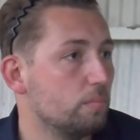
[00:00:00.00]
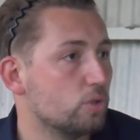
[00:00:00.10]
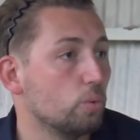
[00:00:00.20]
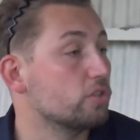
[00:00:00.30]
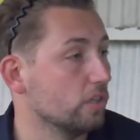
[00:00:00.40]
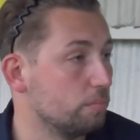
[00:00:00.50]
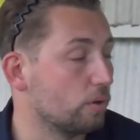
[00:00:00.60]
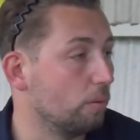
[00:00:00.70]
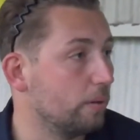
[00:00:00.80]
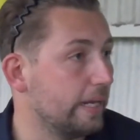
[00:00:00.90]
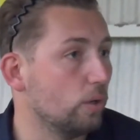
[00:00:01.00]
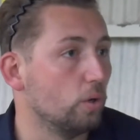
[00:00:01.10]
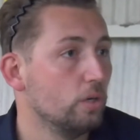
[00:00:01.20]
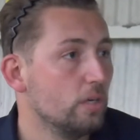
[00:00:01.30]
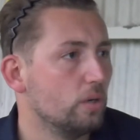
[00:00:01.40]
talk to them properly
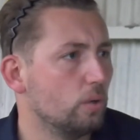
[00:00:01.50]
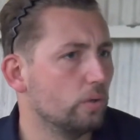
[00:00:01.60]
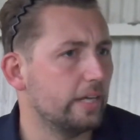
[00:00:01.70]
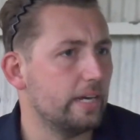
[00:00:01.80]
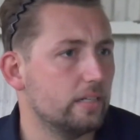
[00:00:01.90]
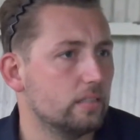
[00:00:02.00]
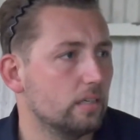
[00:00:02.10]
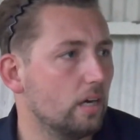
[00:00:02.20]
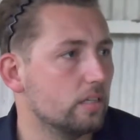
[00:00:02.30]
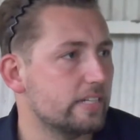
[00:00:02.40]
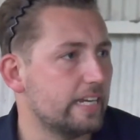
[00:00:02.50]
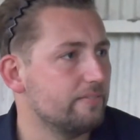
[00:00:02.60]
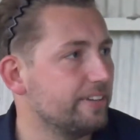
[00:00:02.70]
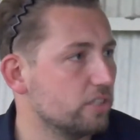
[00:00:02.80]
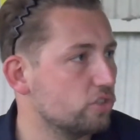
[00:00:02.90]
or they're
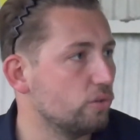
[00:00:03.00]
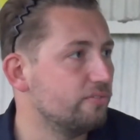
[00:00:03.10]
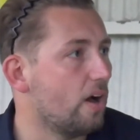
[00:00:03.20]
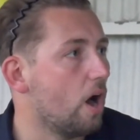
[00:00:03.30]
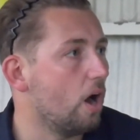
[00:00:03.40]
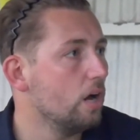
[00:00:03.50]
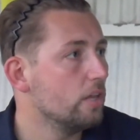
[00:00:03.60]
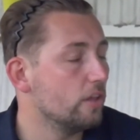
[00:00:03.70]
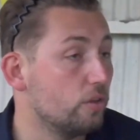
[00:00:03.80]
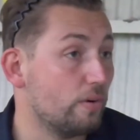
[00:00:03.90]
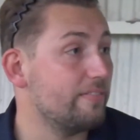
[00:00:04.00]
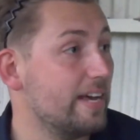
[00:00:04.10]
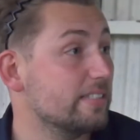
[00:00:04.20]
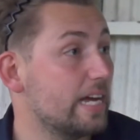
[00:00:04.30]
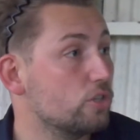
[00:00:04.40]
taking things too far, that the ref
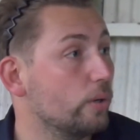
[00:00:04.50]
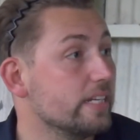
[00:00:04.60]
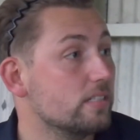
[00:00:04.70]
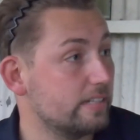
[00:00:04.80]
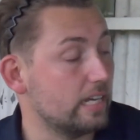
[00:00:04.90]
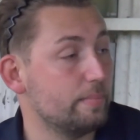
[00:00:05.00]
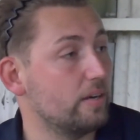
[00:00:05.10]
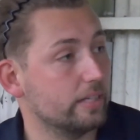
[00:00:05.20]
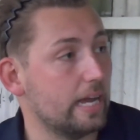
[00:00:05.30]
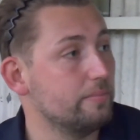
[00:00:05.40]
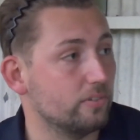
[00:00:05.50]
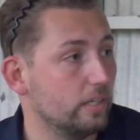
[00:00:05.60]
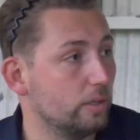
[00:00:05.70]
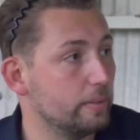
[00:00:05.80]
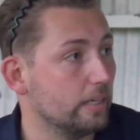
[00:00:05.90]
has that choice to take them out the game for a
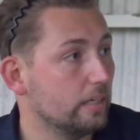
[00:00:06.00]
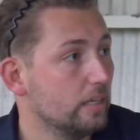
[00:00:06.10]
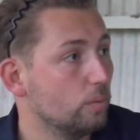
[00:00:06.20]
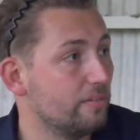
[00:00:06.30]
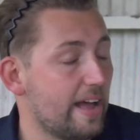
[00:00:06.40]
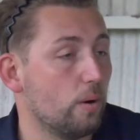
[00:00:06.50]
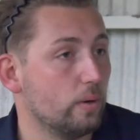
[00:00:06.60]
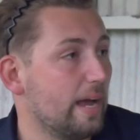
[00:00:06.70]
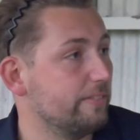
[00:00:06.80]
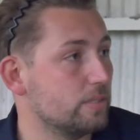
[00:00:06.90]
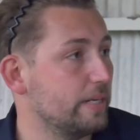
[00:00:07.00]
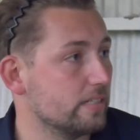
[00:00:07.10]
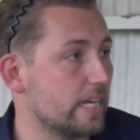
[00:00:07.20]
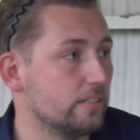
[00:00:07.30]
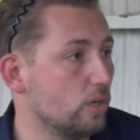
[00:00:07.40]
little bit without having to be
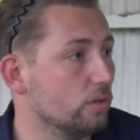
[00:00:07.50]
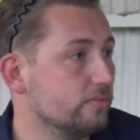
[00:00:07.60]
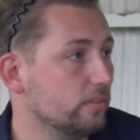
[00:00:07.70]
sended off.